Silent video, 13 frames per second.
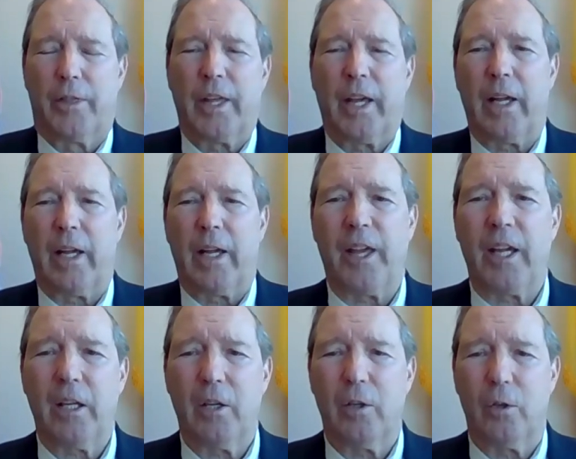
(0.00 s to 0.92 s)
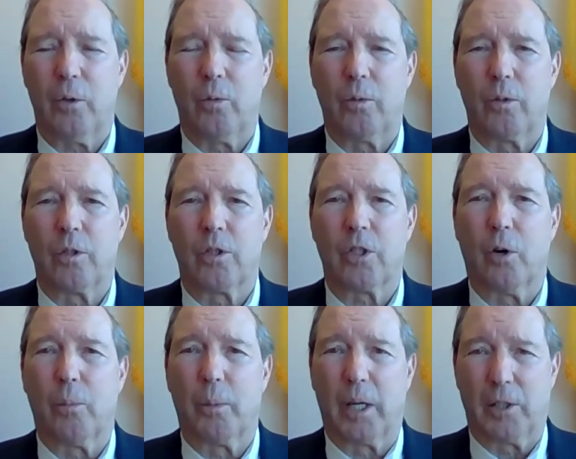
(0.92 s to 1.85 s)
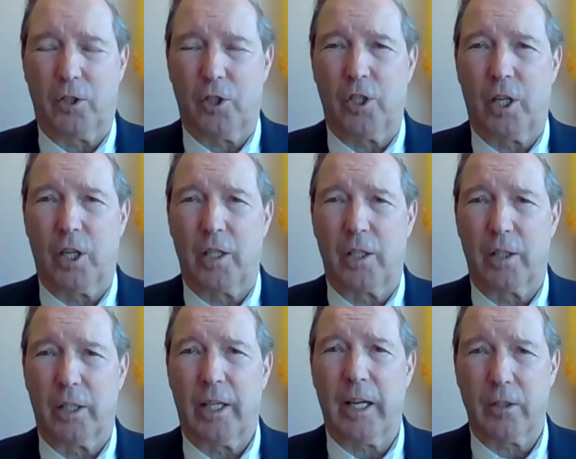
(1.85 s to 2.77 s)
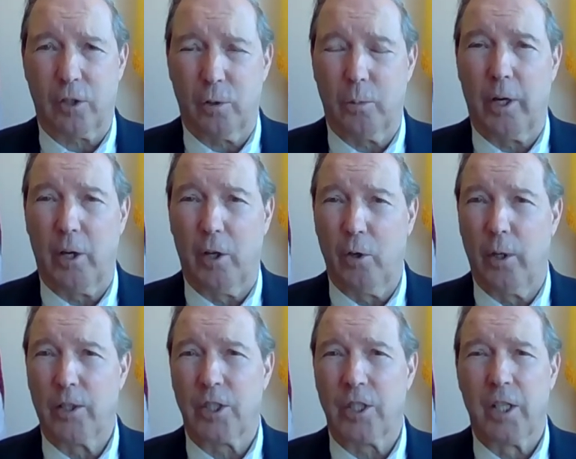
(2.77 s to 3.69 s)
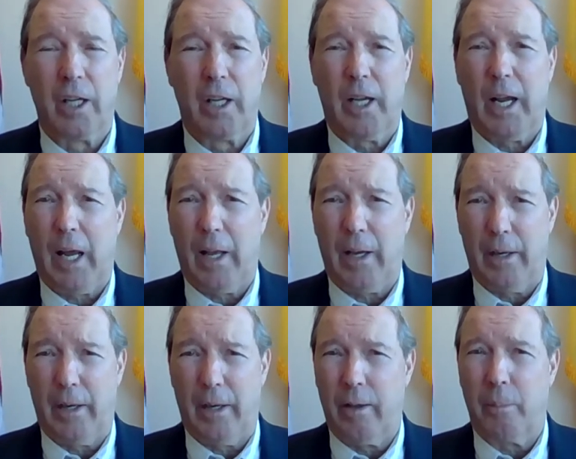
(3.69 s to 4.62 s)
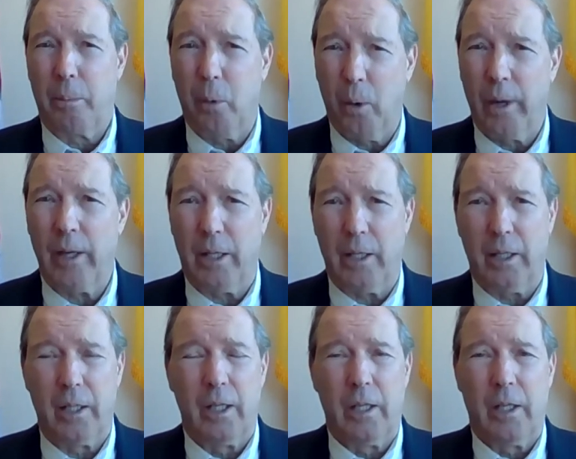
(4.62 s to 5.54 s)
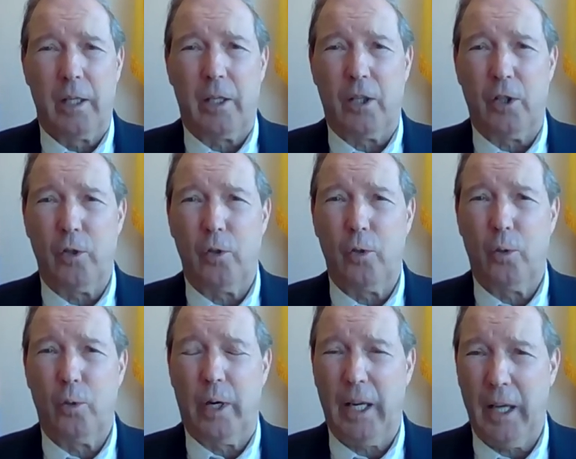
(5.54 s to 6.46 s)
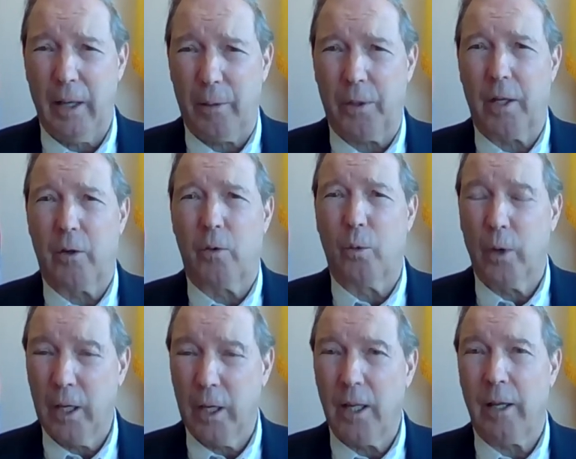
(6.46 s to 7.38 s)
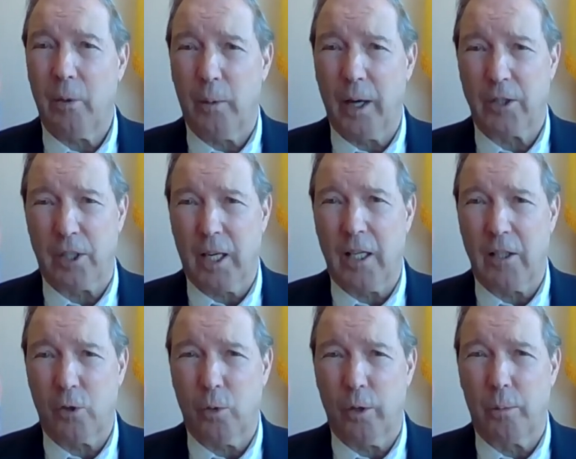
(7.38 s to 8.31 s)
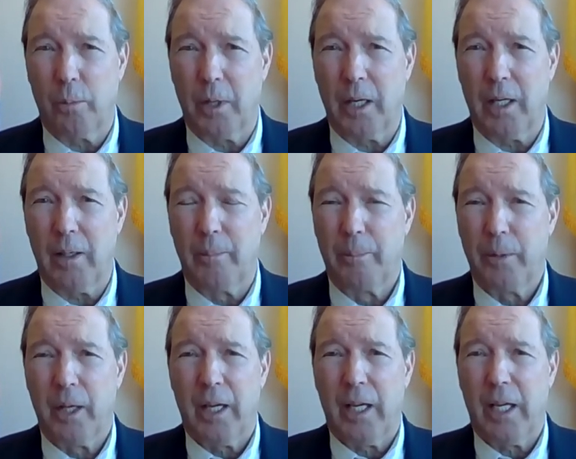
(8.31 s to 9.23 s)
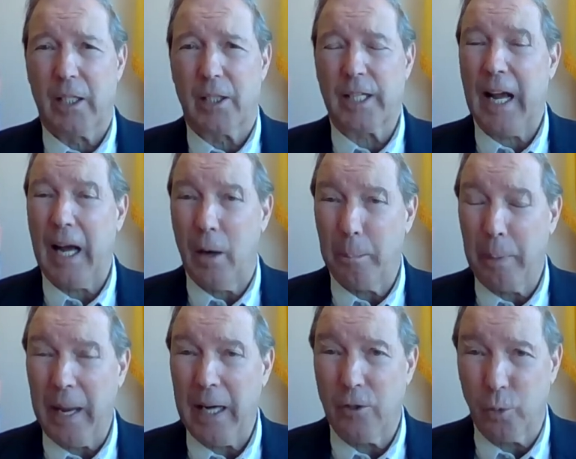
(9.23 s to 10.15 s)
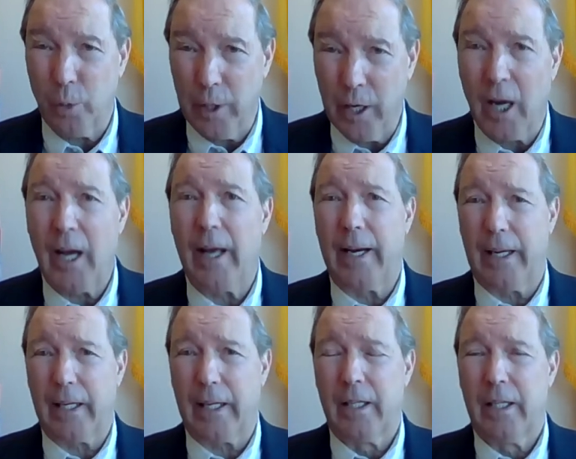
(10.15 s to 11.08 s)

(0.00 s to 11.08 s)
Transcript: Thank you so much, Councilman Lewis. And the point you hit that really resonates with me is how patriotic